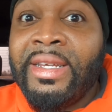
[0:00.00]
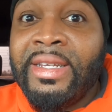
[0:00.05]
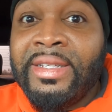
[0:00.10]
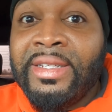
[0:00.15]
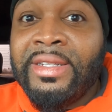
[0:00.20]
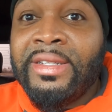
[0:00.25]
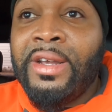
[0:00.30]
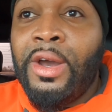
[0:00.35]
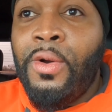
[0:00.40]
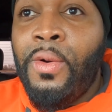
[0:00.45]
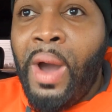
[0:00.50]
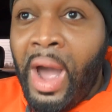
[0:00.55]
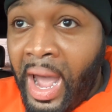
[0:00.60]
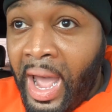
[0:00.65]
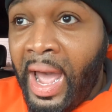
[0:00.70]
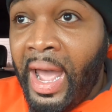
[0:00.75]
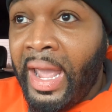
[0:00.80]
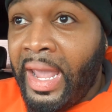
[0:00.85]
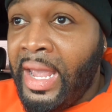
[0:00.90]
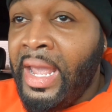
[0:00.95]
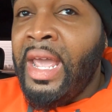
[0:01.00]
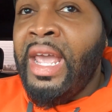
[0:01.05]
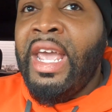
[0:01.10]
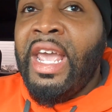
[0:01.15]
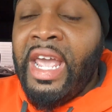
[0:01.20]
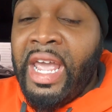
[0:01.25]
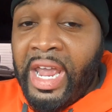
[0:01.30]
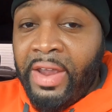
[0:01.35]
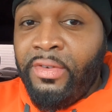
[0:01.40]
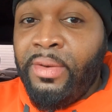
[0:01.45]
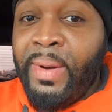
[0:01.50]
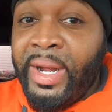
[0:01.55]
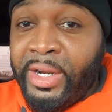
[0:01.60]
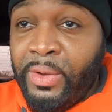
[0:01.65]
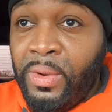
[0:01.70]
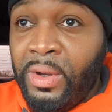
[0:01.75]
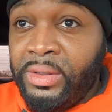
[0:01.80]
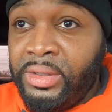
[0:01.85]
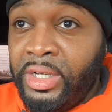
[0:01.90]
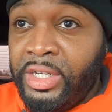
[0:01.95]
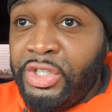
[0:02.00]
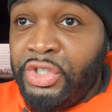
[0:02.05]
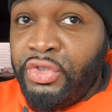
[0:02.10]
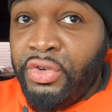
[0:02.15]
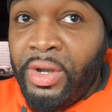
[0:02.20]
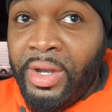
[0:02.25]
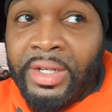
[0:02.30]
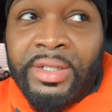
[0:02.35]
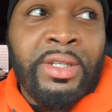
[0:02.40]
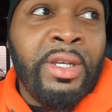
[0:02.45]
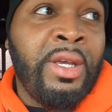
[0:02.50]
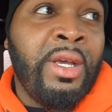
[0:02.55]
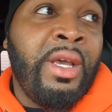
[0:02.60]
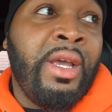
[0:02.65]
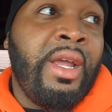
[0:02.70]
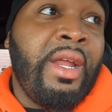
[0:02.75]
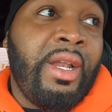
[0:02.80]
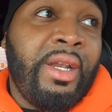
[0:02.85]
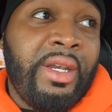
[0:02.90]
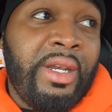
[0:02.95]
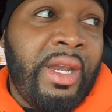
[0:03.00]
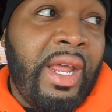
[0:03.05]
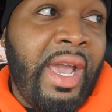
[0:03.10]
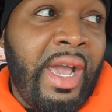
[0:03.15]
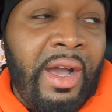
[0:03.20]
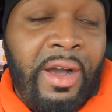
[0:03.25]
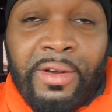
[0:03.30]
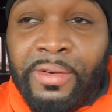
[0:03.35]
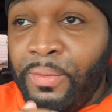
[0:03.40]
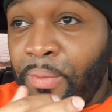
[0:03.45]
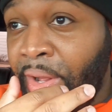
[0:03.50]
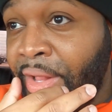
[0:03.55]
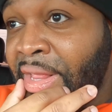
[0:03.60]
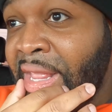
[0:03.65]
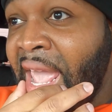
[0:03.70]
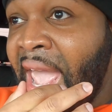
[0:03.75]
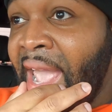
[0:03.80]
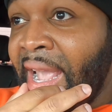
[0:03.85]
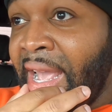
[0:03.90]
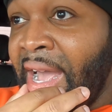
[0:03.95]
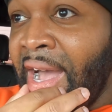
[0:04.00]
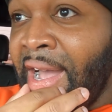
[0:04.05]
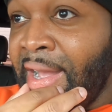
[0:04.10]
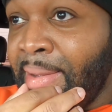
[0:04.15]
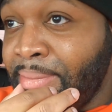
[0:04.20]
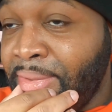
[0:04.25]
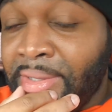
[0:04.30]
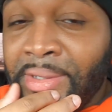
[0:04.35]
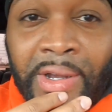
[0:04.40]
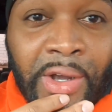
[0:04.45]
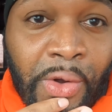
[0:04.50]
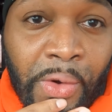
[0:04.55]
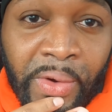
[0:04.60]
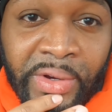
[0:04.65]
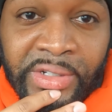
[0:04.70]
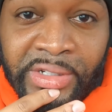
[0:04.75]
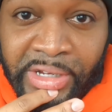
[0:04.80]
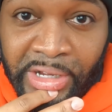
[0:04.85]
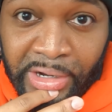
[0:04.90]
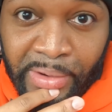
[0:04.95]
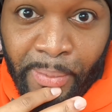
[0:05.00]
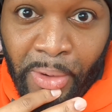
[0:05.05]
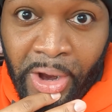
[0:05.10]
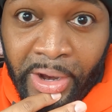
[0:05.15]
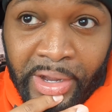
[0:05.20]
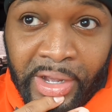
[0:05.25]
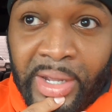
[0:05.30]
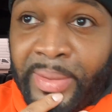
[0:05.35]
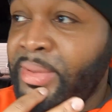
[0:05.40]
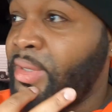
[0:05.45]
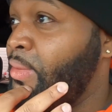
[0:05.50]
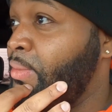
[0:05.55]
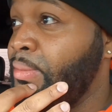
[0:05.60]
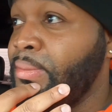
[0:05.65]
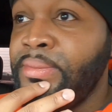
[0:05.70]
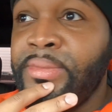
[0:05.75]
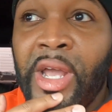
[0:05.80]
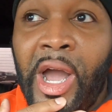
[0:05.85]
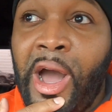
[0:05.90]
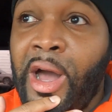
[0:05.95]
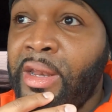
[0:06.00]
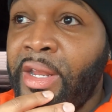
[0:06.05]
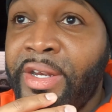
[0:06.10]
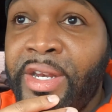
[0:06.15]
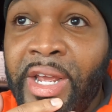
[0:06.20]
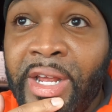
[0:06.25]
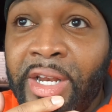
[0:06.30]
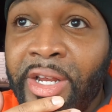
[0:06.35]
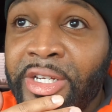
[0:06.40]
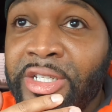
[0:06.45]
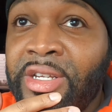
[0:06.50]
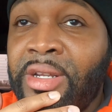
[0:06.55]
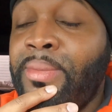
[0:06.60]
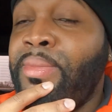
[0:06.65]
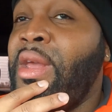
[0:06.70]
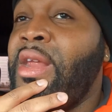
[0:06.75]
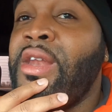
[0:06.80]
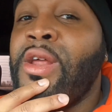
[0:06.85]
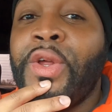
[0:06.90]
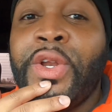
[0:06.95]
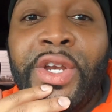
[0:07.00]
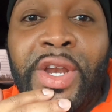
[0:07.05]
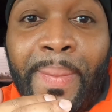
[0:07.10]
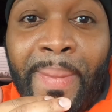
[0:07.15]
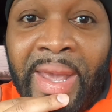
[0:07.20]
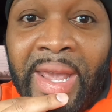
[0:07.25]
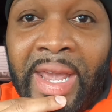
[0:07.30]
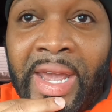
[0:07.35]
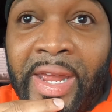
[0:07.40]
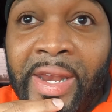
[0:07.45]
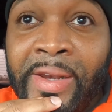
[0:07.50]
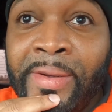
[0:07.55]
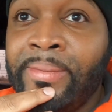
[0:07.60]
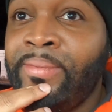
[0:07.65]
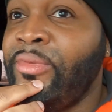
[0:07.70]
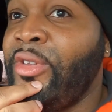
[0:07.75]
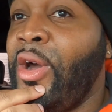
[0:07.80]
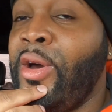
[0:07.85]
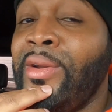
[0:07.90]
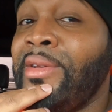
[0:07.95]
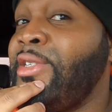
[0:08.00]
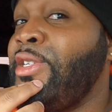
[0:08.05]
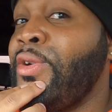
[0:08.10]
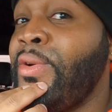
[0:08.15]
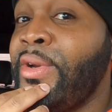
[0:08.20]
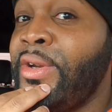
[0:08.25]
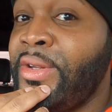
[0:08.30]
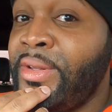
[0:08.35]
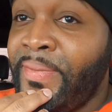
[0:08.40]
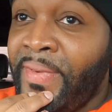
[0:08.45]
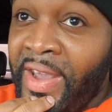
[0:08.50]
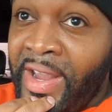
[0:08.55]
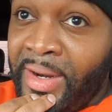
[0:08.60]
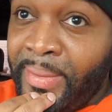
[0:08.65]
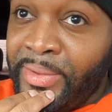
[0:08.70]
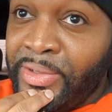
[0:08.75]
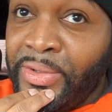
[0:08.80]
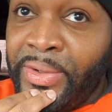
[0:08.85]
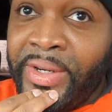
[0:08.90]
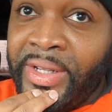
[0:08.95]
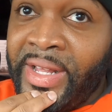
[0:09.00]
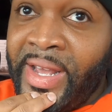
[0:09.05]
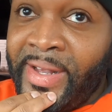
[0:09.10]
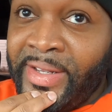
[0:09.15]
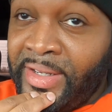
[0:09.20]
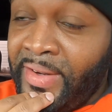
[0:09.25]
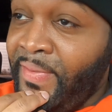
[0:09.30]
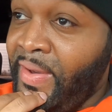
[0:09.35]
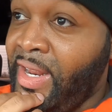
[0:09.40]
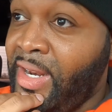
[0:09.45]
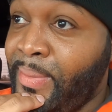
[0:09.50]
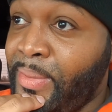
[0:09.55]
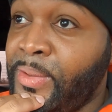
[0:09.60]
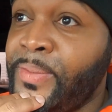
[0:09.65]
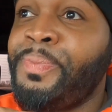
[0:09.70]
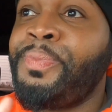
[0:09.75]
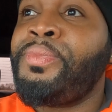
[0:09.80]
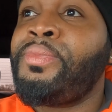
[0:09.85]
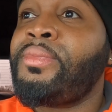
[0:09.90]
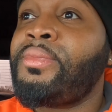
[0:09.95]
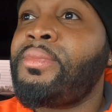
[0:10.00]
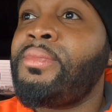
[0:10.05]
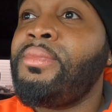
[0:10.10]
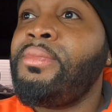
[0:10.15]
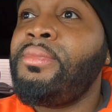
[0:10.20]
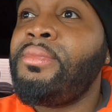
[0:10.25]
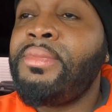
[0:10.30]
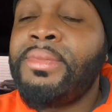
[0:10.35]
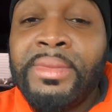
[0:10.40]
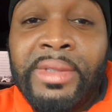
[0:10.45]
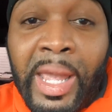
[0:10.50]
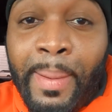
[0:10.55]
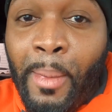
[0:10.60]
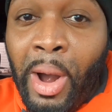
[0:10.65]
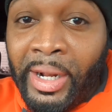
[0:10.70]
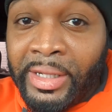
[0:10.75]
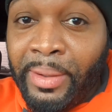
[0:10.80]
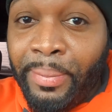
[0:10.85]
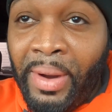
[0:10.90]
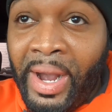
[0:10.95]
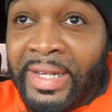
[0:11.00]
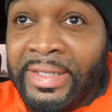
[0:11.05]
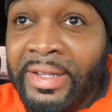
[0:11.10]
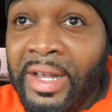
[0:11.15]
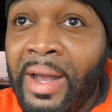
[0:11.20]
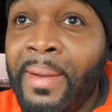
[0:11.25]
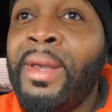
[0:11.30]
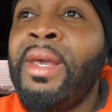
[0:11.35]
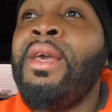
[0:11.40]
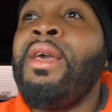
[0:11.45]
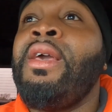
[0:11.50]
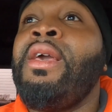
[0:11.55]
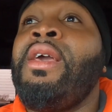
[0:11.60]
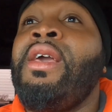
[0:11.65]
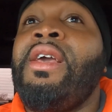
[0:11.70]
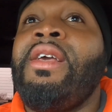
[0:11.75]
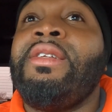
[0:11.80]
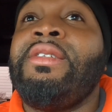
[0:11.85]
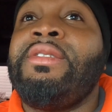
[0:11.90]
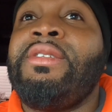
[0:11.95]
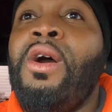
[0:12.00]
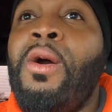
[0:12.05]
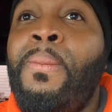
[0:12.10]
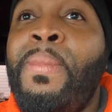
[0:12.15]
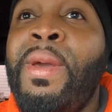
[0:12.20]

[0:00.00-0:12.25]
is so high. Everybody wants these trucks. Now, with that comes, of course, dealer markups. All the dealers, they know the demand. Only 200,000 available. They mark the price up. So